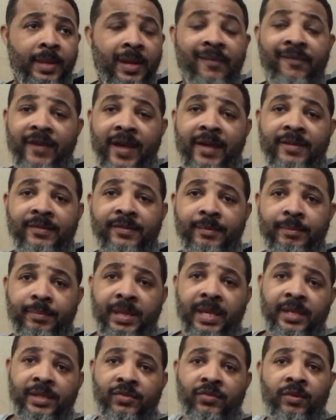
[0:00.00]
fat
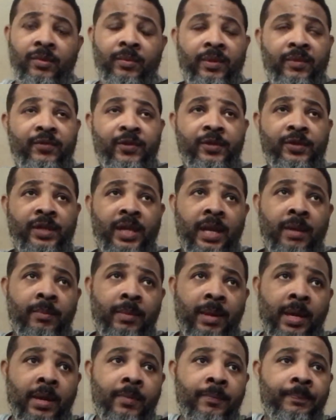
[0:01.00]
PS3 when it first
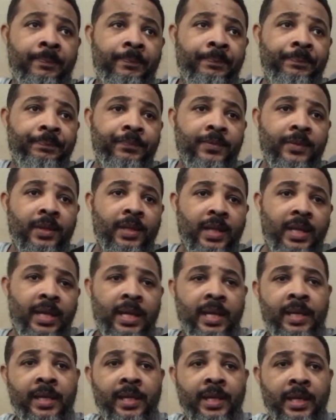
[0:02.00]
came out,
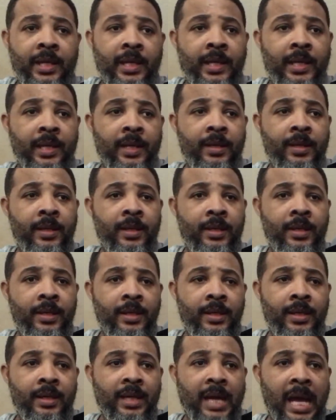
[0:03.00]
And
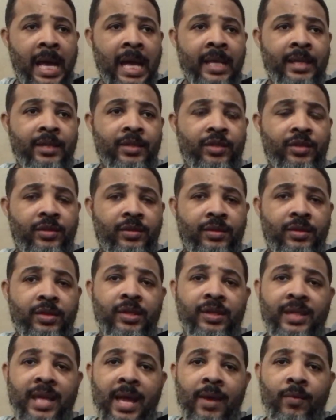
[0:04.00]
I
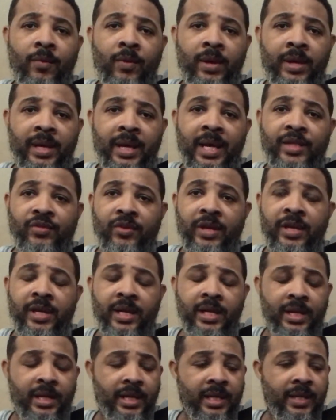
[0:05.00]
took that one and I
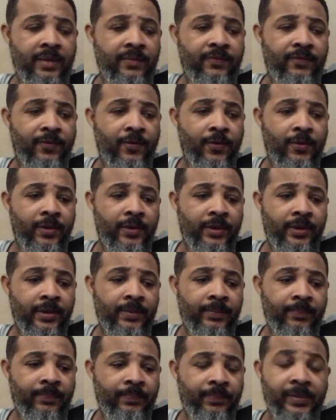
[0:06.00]
traded it in
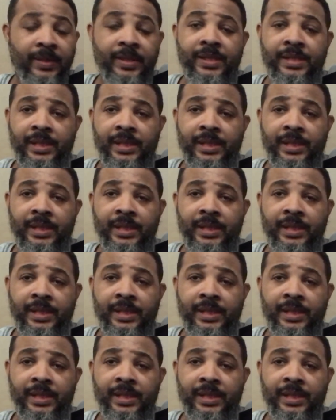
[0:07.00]
for the